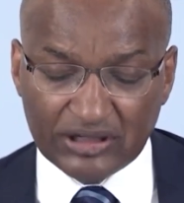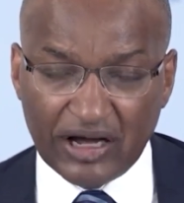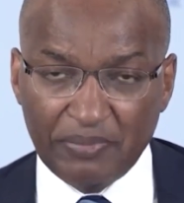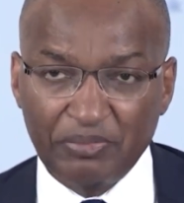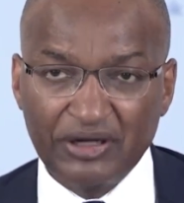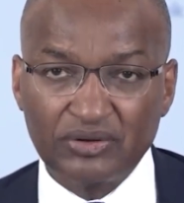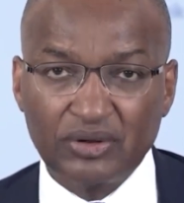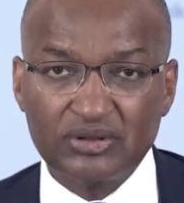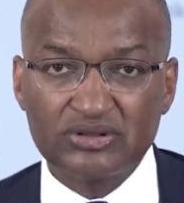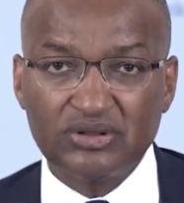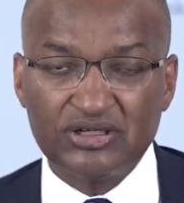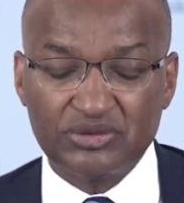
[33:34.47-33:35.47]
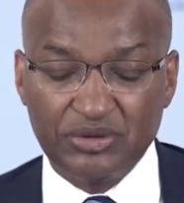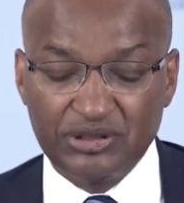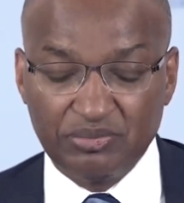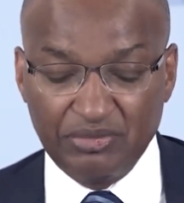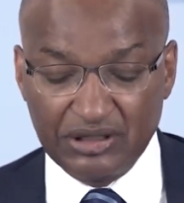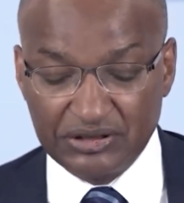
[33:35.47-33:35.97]
happened also, as we
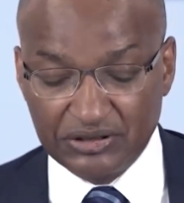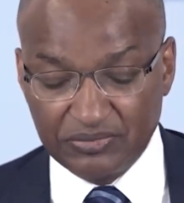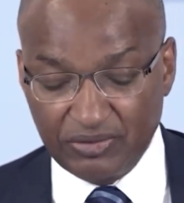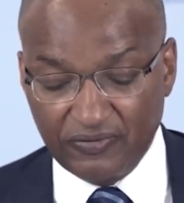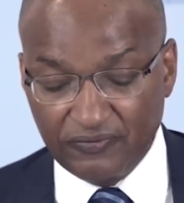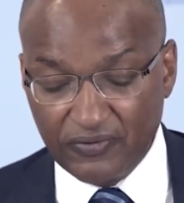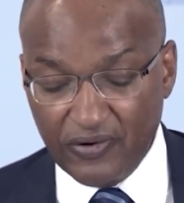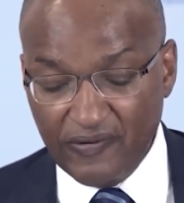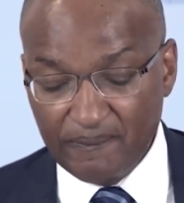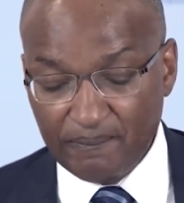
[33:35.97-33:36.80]
mentioned before,